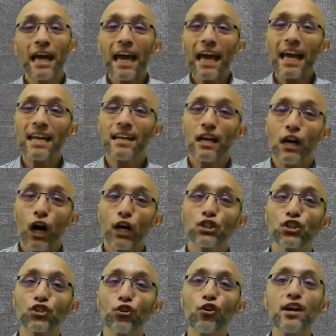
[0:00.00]
And
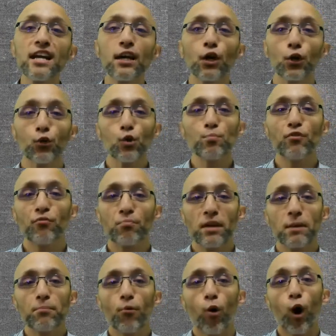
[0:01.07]
asserting a group of
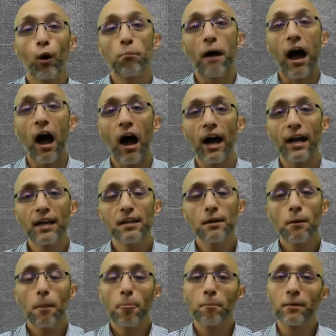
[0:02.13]
people are behind
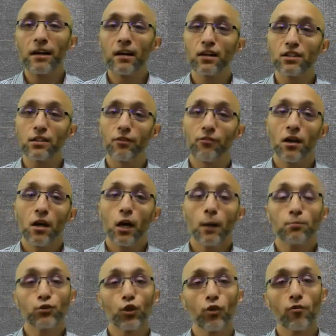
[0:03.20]
because of
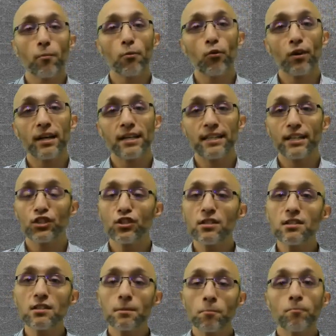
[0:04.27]
observable
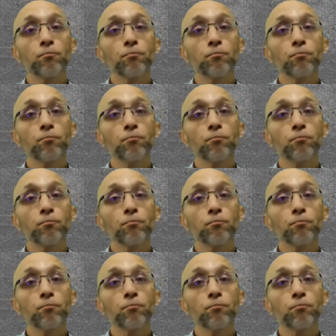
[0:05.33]
conditions,